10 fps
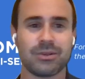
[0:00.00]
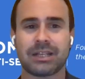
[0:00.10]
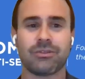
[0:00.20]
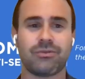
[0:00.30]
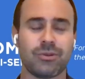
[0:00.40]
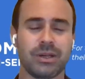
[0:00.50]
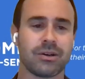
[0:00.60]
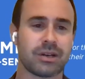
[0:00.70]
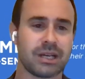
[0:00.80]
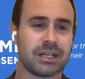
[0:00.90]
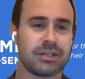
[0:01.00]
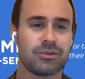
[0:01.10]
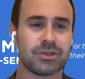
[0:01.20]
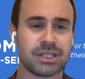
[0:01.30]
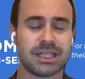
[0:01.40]
at the following online and you
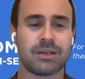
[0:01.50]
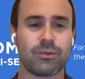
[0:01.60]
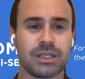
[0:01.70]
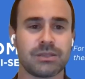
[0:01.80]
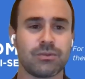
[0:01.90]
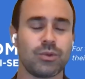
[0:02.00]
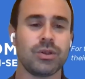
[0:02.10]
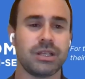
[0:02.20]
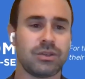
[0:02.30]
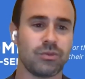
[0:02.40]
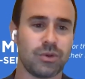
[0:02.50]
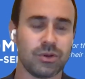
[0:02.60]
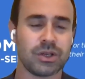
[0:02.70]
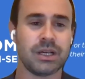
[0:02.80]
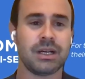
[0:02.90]
understand with who you need to work
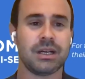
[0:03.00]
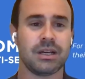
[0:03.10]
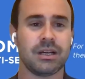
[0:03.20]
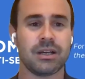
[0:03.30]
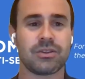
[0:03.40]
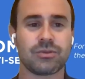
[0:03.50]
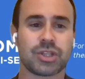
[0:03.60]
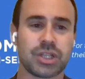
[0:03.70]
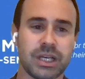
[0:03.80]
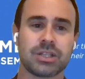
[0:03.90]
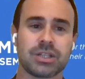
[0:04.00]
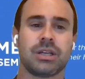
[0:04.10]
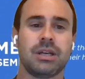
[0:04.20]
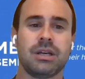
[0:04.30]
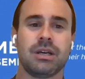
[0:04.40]
to change
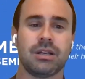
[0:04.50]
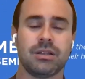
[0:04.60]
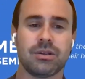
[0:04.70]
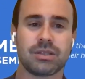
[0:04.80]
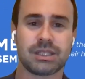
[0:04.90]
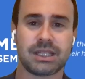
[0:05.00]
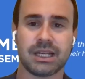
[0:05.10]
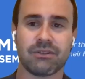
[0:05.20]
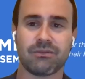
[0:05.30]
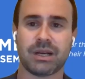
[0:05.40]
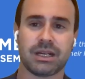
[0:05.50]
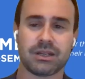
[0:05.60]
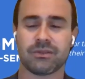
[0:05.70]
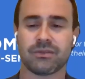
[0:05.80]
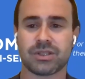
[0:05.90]
the state of mind
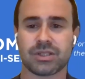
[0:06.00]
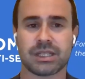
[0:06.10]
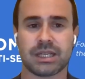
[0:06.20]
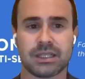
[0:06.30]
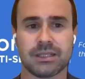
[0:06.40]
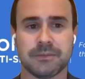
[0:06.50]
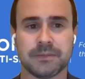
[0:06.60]
of the society.